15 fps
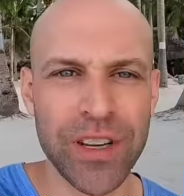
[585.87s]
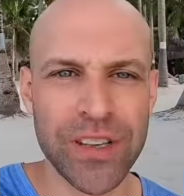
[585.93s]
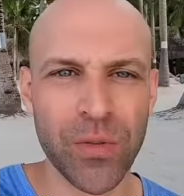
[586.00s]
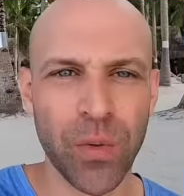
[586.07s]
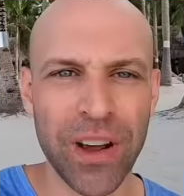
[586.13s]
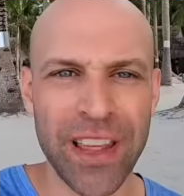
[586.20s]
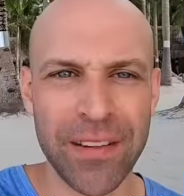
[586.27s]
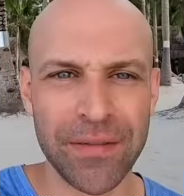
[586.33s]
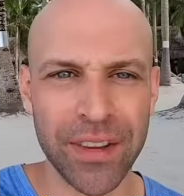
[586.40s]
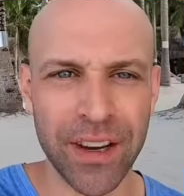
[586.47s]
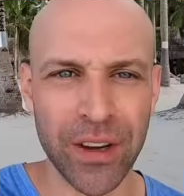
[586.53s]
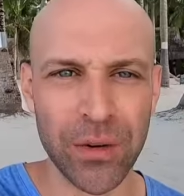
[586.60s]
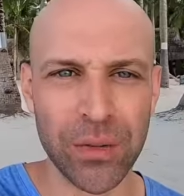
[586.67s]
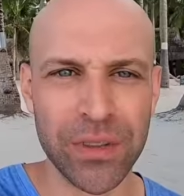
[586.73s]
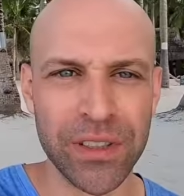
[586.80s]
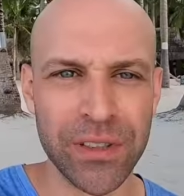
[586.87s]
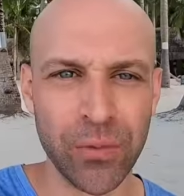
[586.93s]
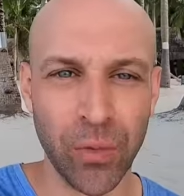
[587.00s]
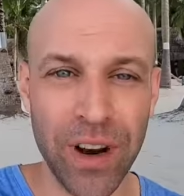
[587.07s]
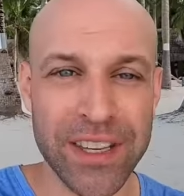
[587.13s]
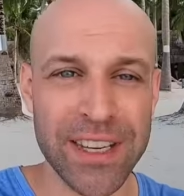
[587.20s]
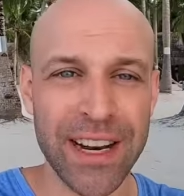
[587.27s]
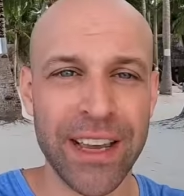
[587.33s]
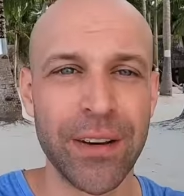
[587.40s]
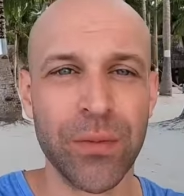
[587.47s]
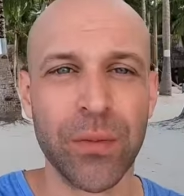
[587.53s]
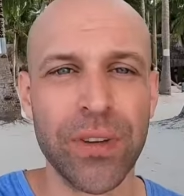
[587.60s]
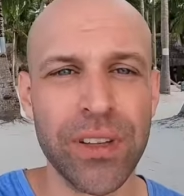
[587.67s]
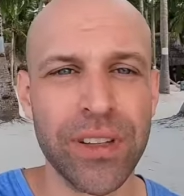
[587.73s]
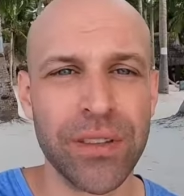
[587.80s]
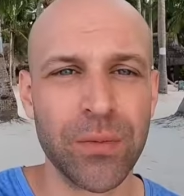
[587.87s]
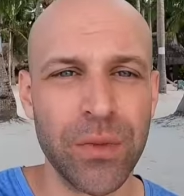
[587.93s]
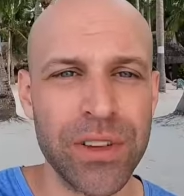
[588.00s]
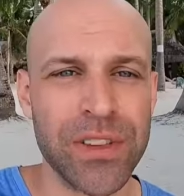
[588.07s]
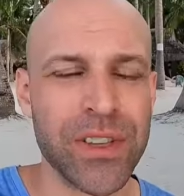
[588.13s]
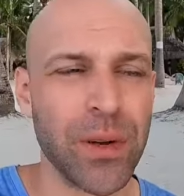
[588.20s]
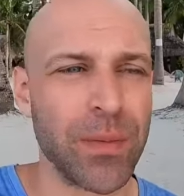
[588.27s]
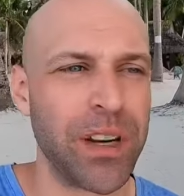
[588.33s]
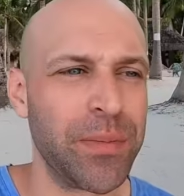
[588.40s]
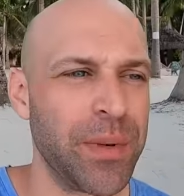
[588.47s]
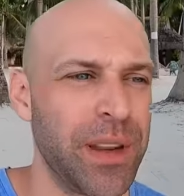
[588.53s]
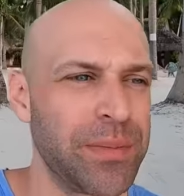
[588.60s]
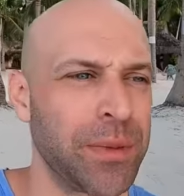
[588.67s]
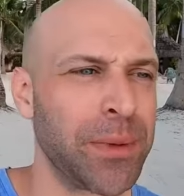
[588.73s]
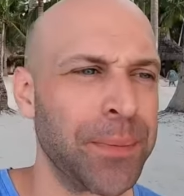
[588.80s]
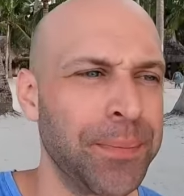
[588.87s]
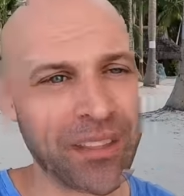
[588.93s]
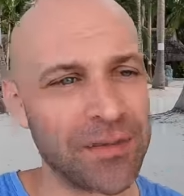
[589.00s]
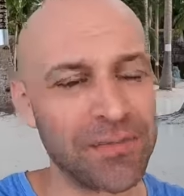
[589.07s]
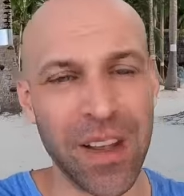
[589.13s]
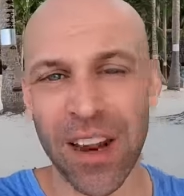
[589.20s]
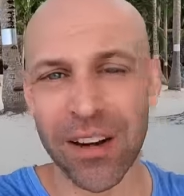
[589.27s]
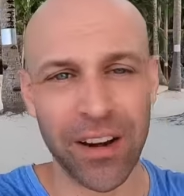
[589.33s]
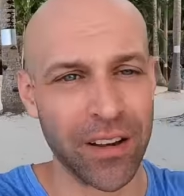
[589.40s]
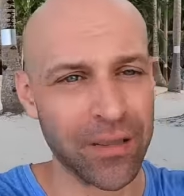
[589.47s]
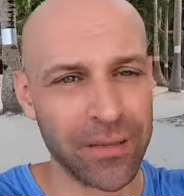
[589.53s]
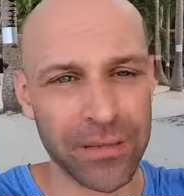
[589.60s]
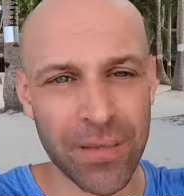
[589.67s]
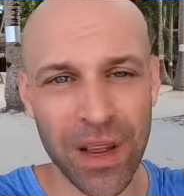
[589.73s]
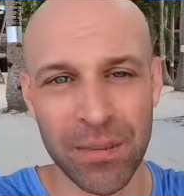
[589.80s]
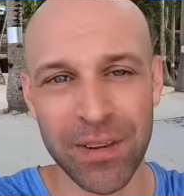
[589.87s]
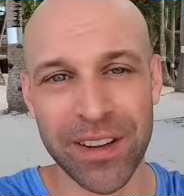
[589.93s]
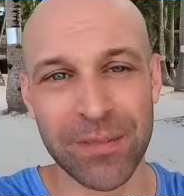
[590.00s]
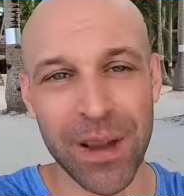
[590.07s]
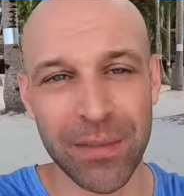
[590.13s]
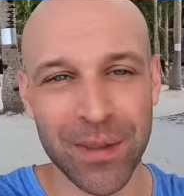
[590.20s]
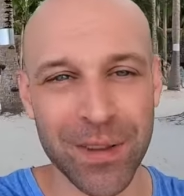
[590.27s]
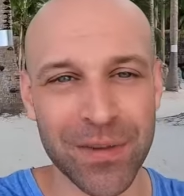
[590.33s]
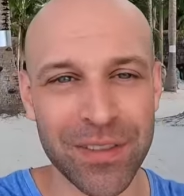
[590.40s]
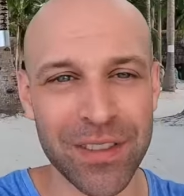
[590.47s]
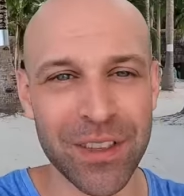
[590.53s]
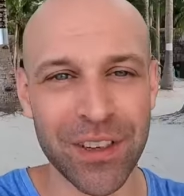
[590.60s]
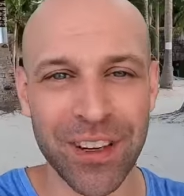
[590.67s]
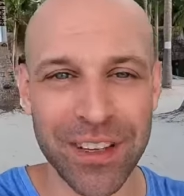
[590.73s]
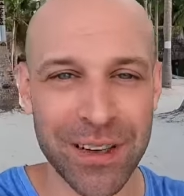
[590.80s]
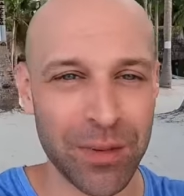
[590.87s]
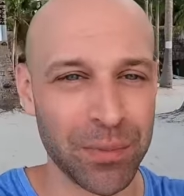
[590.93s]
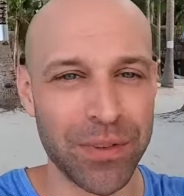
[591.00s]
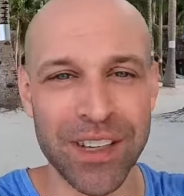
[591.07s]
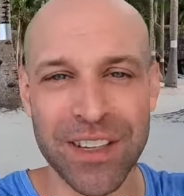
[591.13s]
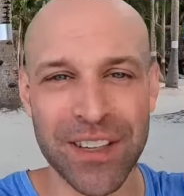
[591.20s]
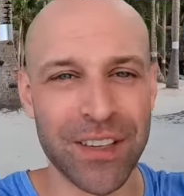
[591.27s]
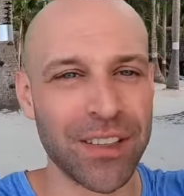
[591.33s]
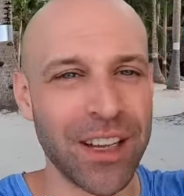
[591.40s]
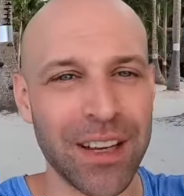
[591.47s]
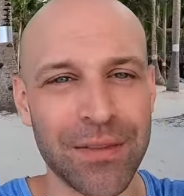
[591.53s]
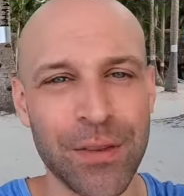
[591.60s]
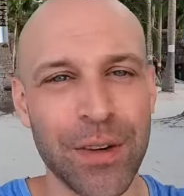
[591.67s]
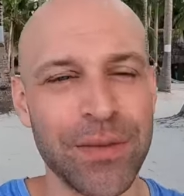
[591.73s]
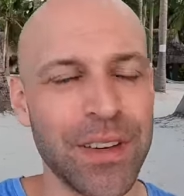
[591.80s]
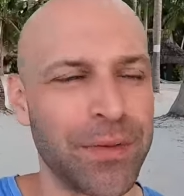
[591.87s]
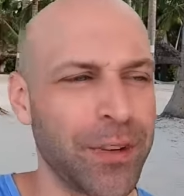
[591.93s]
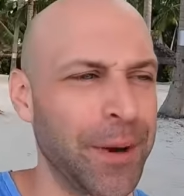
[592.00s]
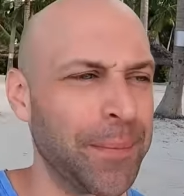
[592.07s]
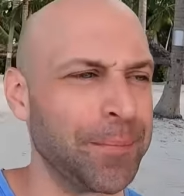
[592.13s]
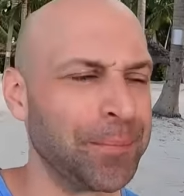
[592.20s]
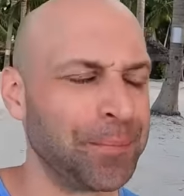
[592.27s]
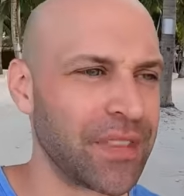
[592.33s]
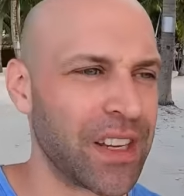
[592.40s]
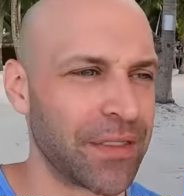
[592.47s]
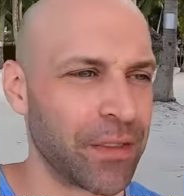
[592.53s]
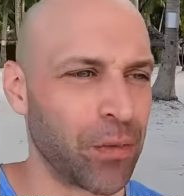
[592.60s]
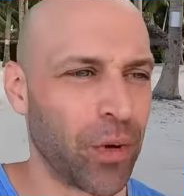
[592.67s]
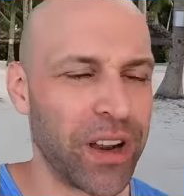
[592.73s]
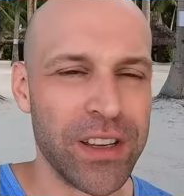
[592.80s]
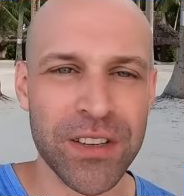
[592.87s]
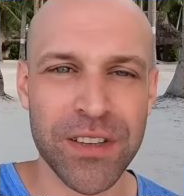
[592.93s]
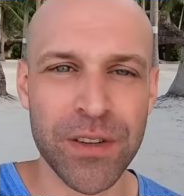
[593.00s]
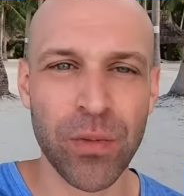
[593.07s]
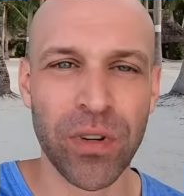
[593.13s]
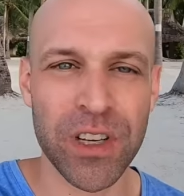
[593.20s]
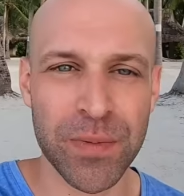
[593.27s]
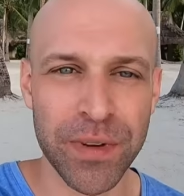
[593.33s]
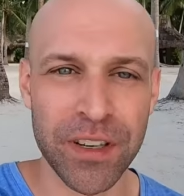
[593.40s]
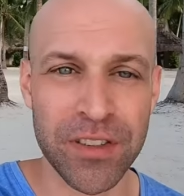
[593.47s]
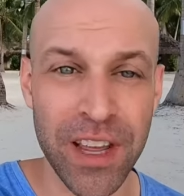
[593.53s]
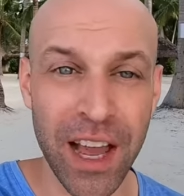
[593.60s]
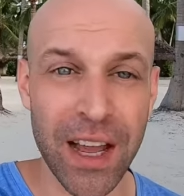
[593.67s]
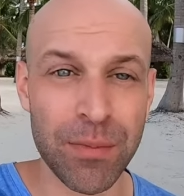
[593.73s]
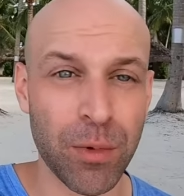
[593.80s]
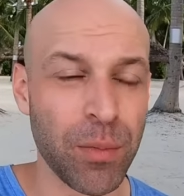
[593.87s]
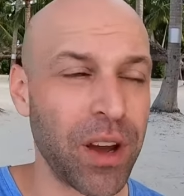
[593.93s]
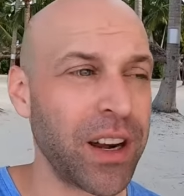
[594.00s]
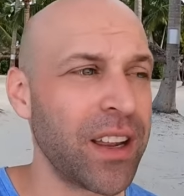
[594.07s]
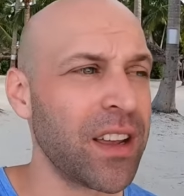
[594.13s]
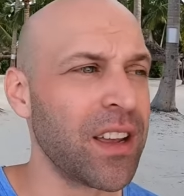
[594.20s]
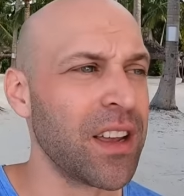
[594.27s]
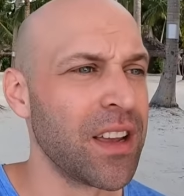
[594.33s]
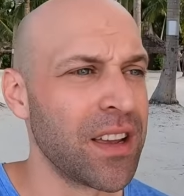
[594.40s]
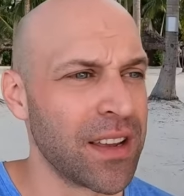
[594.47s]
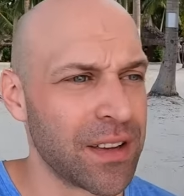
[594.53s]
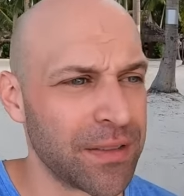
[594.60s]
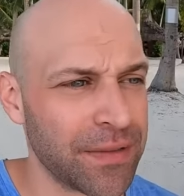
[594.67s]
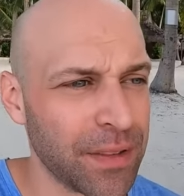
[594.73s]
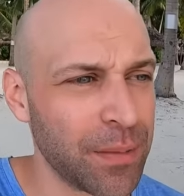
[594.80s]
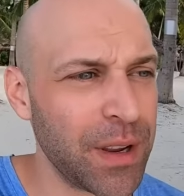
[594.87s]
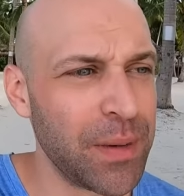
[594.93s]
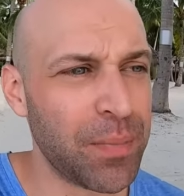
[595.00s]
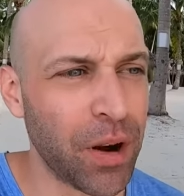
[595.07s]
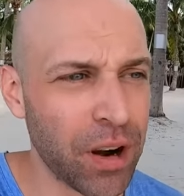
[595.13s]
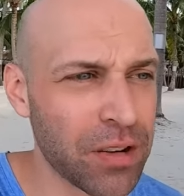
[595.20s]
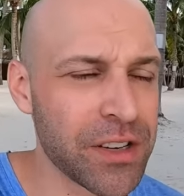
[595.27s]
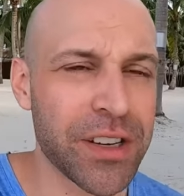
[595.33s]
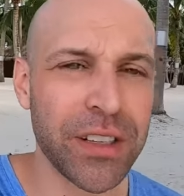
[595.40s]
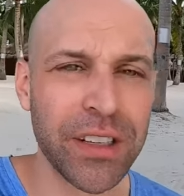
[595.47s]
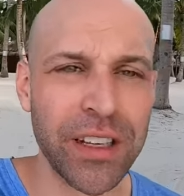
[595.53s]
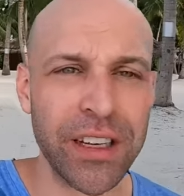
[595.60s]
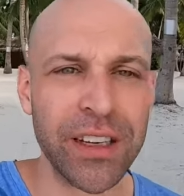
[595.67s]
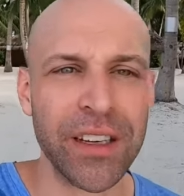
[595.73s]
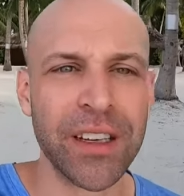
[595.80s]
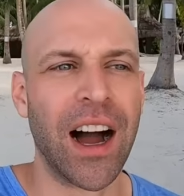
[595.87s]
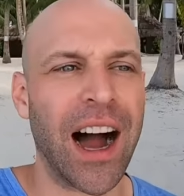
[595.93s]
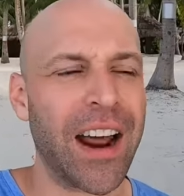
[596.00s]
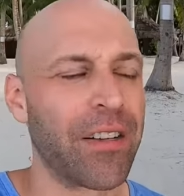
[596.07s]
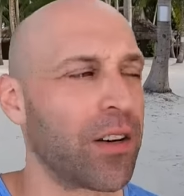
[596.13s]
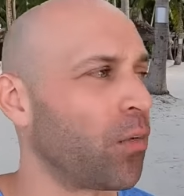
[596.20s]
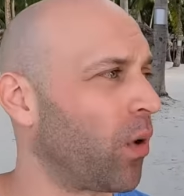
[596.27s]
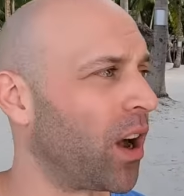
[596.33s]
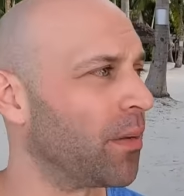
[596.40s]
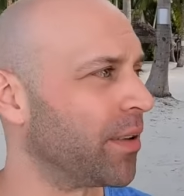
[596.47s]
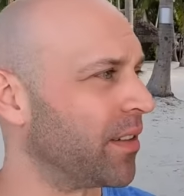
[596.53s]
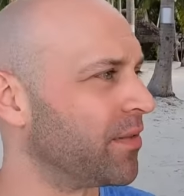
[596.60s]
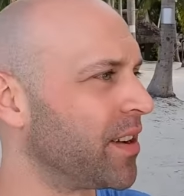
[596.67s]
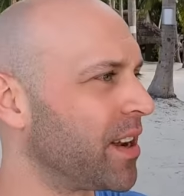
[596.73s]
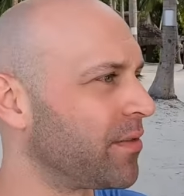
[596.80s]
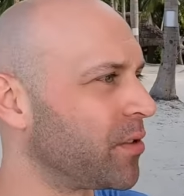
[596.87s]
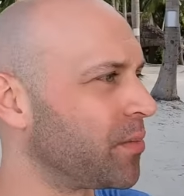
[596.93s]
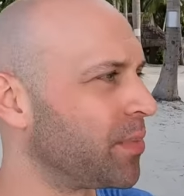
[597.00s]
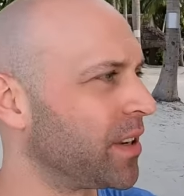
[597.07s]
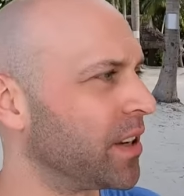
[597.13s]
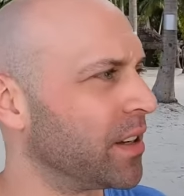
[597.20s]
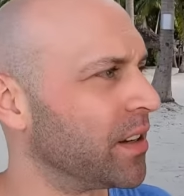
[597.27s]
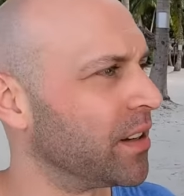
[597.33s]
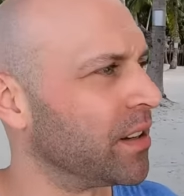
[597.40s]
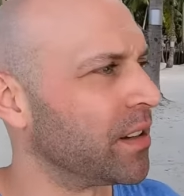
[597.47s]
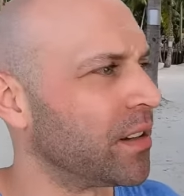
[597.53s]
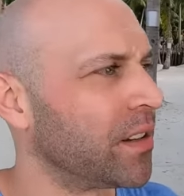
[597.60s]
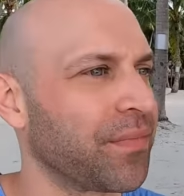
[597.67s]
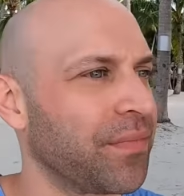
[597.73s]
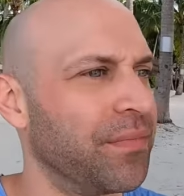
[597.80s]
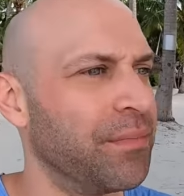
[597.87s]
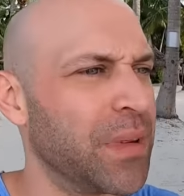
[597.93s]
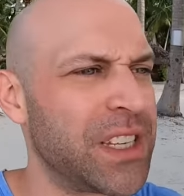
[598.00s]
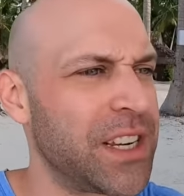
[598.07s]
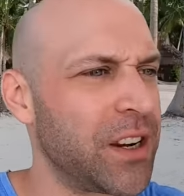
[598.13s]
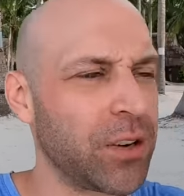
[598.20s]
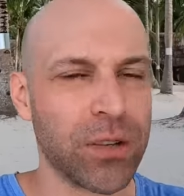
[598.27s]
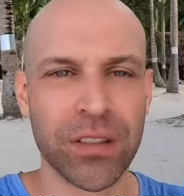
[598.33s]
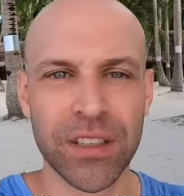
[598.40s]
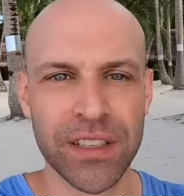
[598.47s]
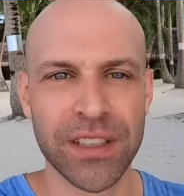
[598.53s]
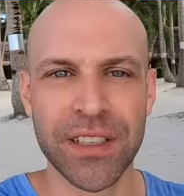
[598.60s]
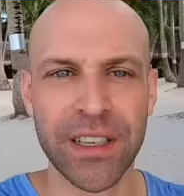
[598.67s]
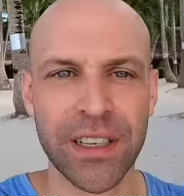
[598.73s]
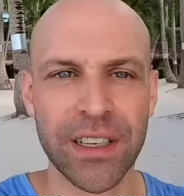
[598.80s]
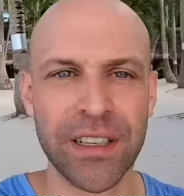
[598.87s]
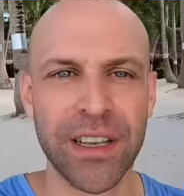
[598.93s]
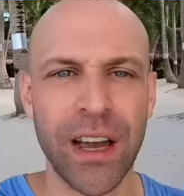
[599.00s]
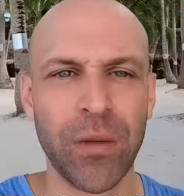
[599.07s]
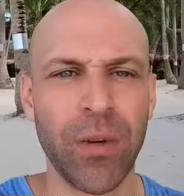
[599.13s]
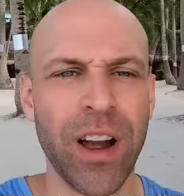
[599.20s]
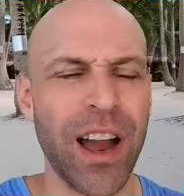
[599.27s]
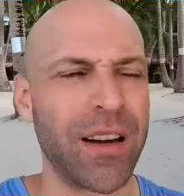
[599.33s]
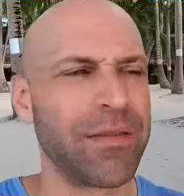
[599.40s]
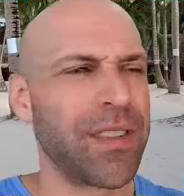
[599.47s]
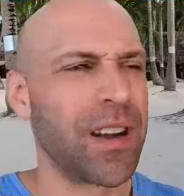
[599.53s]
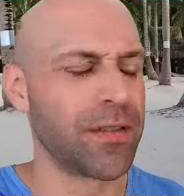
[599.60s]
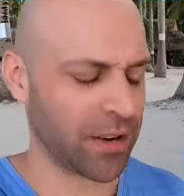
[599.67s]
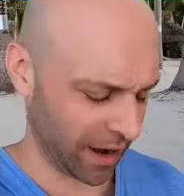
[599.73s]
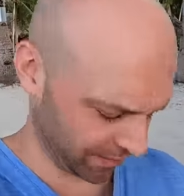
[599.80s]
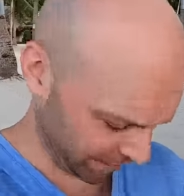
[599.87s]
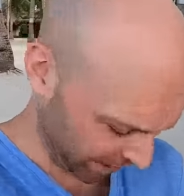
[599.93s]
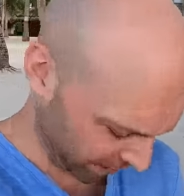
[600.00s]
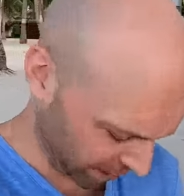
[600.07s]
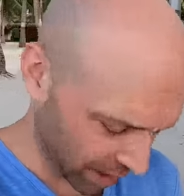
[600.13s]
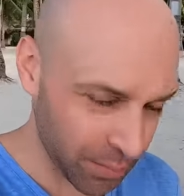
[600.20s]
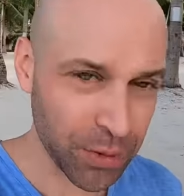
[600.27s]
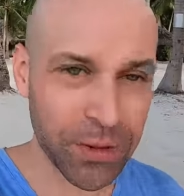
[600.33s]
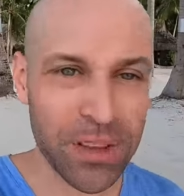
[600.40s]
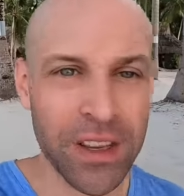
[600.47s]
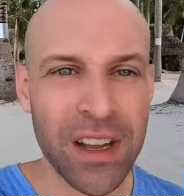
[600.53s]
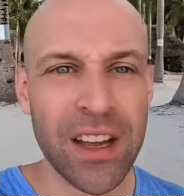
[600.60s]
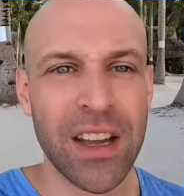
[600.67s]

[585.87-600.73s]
reason why that video resonated with so many people, I don't know, maybe you're in a different place in your life, you have different ways you want to spend your time or money. For me personally, I don't know why, but I've never been materialistic in that way. I've got a couple